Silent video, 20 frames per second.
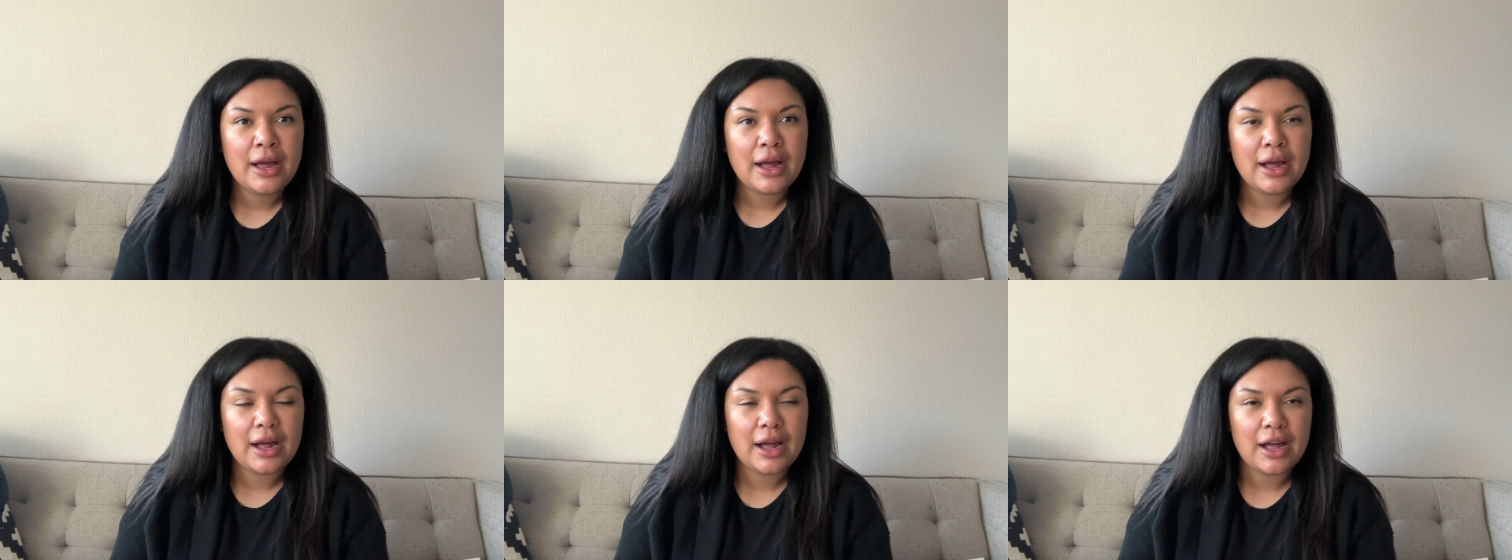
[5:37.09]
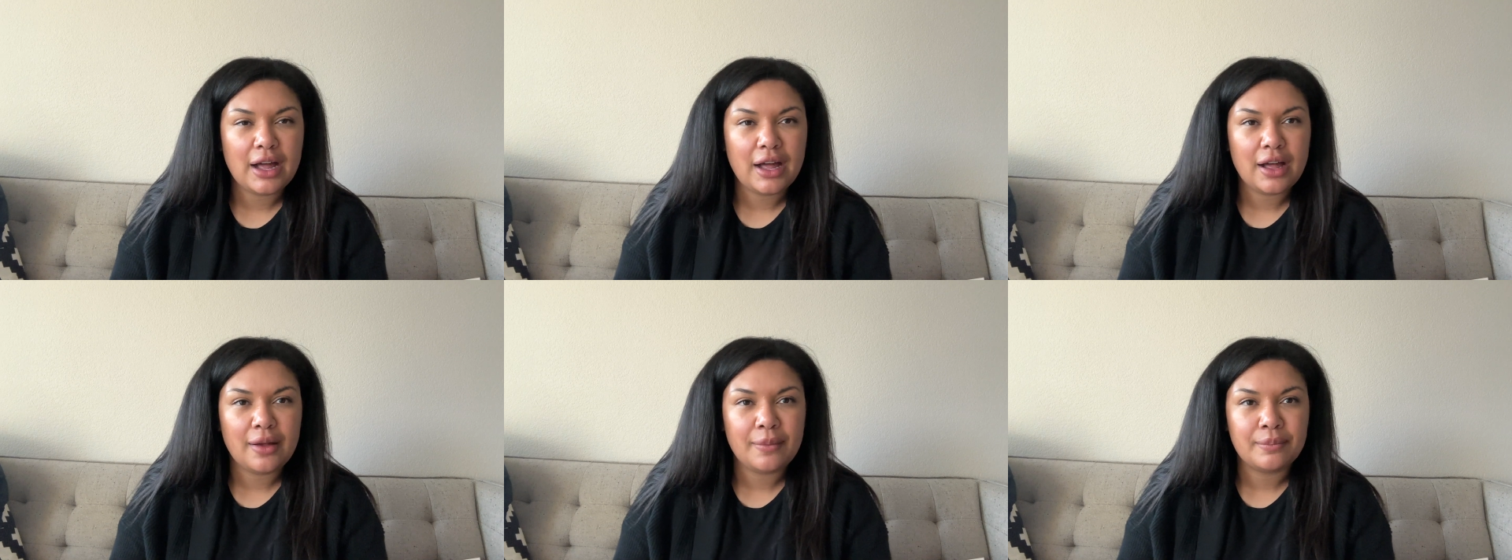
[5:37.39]

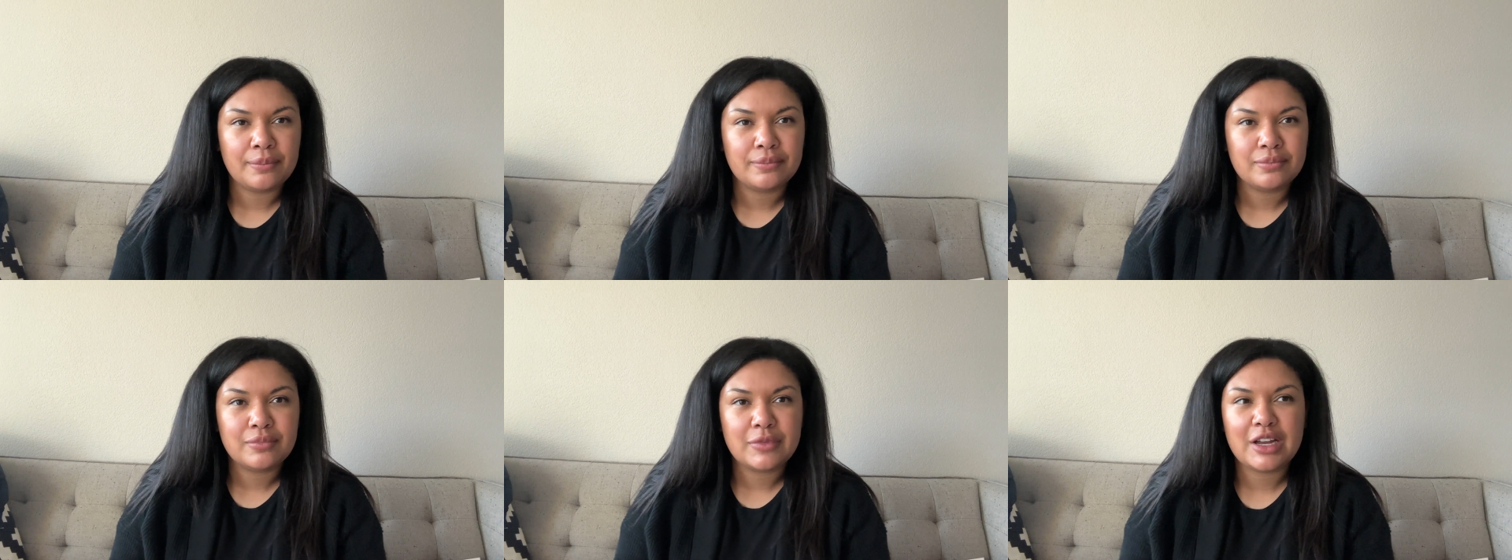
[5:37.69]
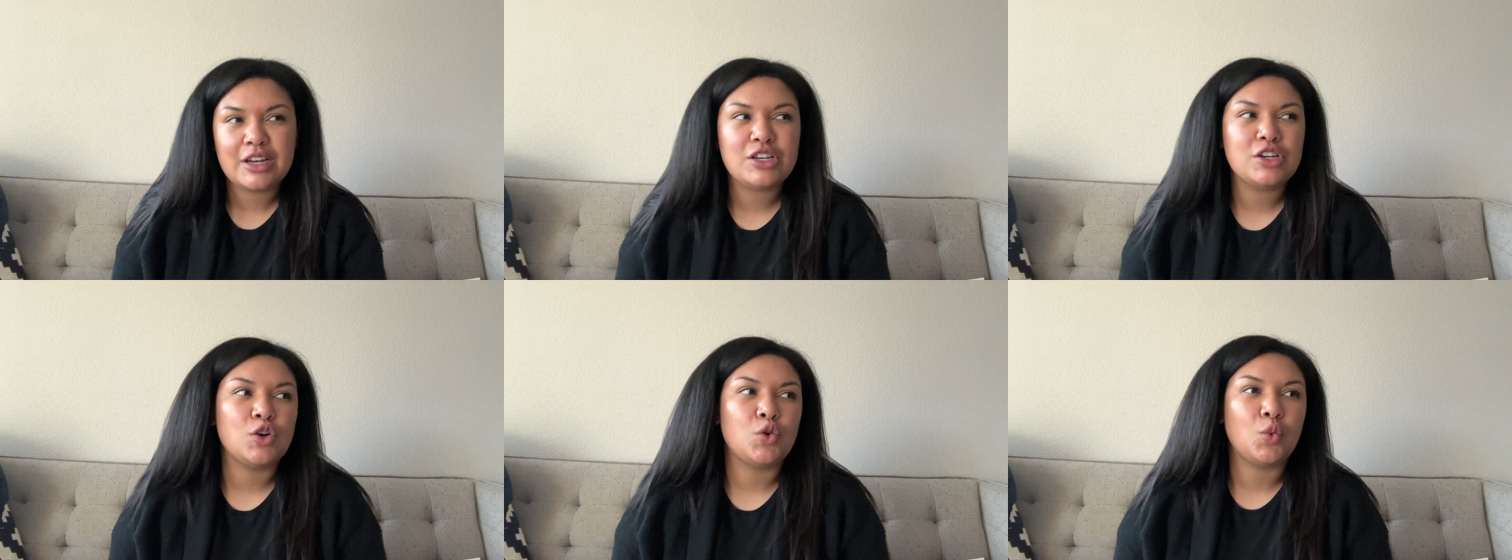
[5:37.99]

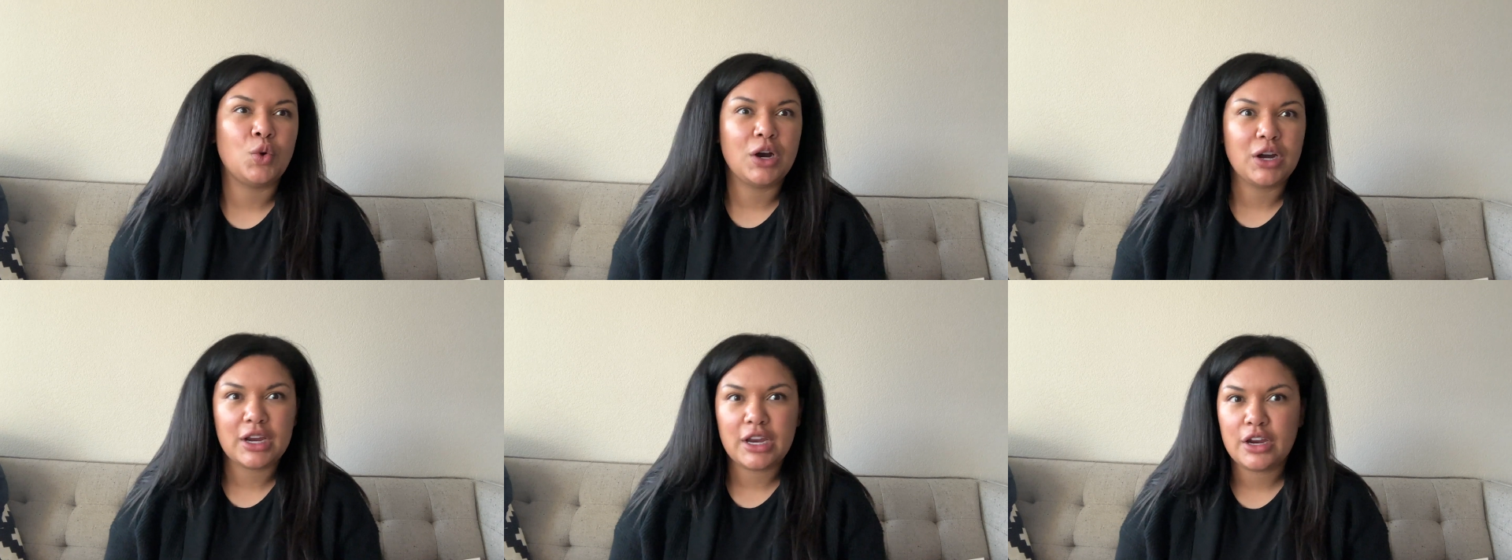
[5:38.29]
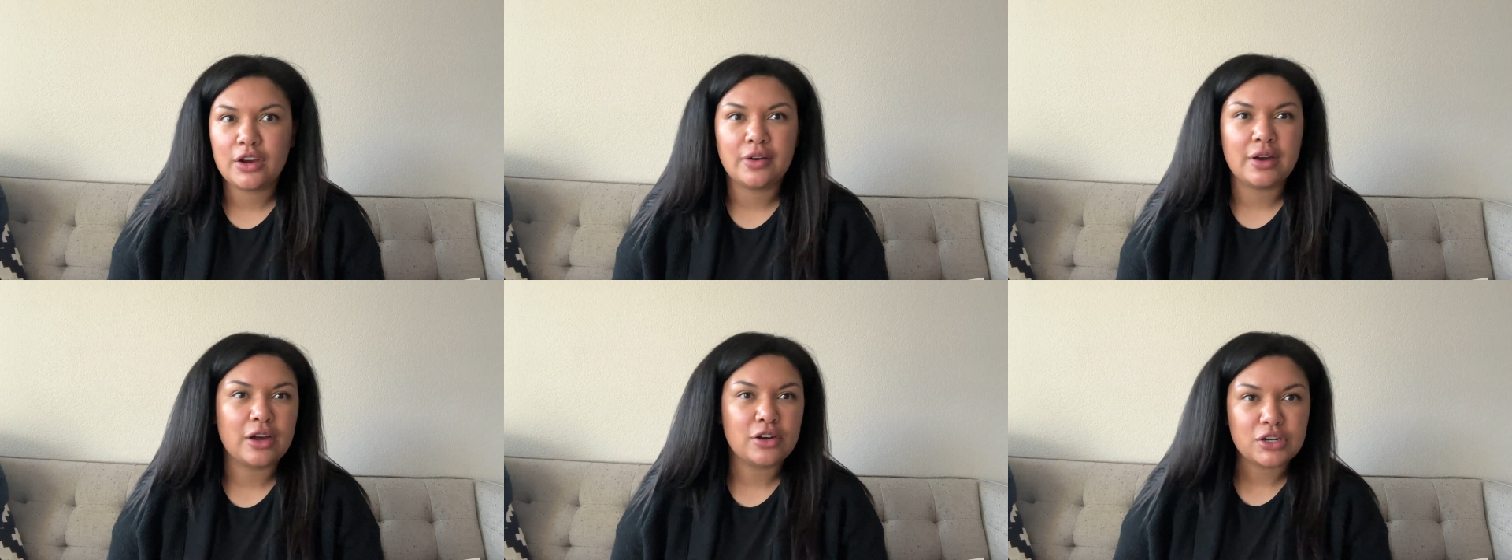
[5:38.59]
and you know, walking
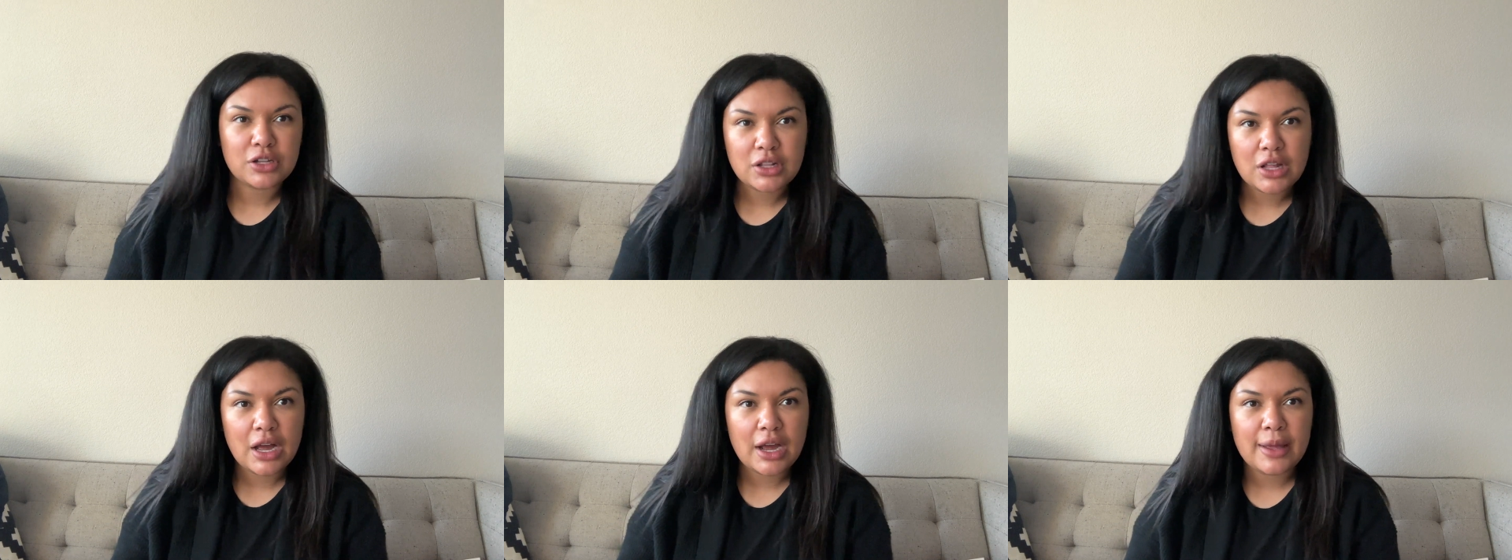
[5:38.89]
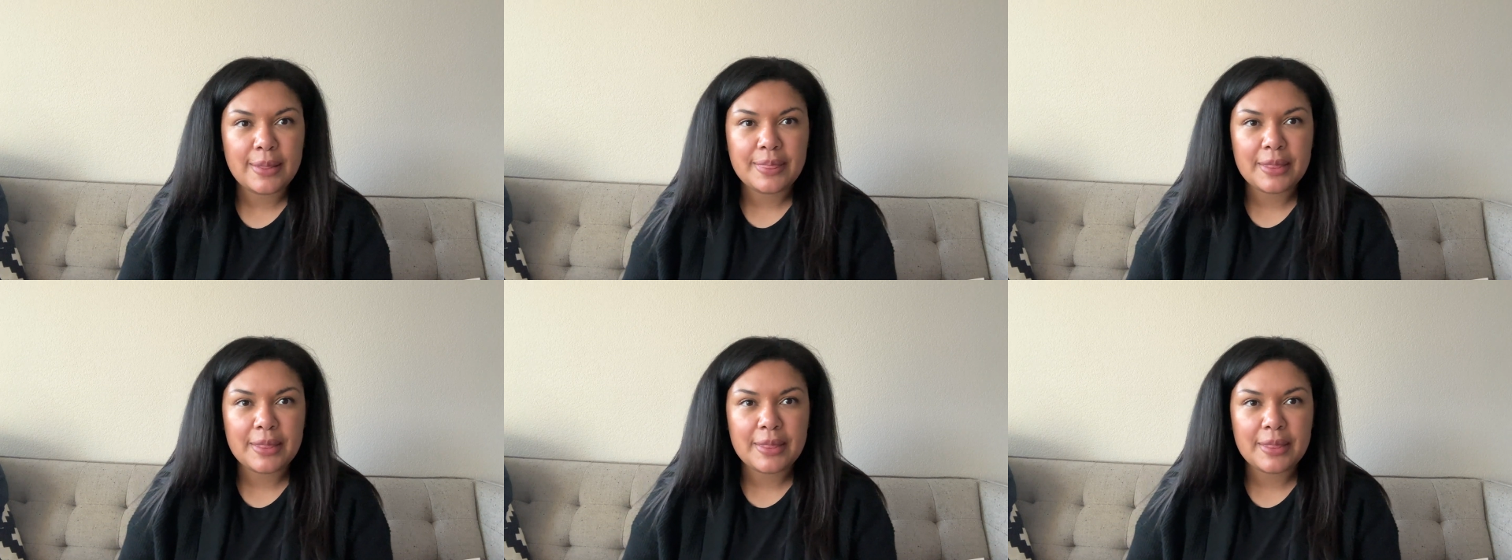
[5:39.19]
around a lot in